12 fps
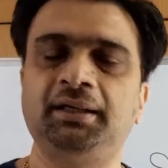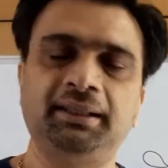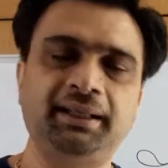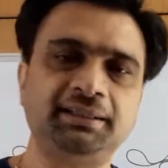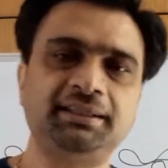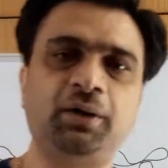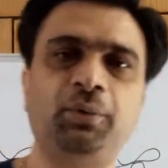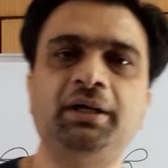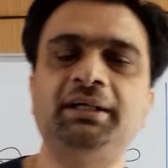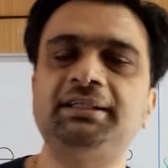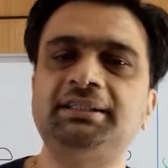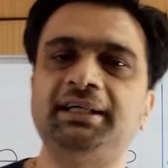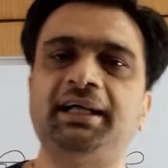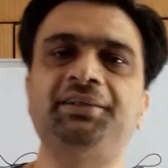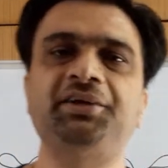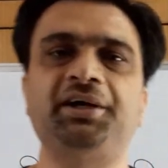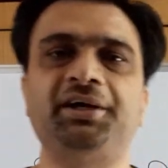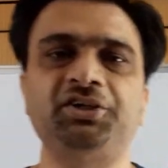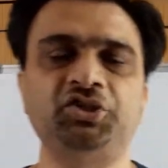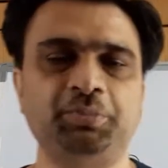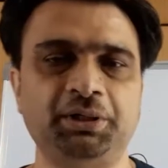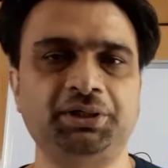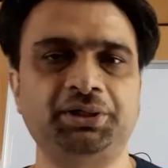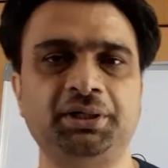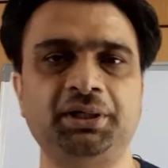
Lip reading: Let us now understand the arrangement.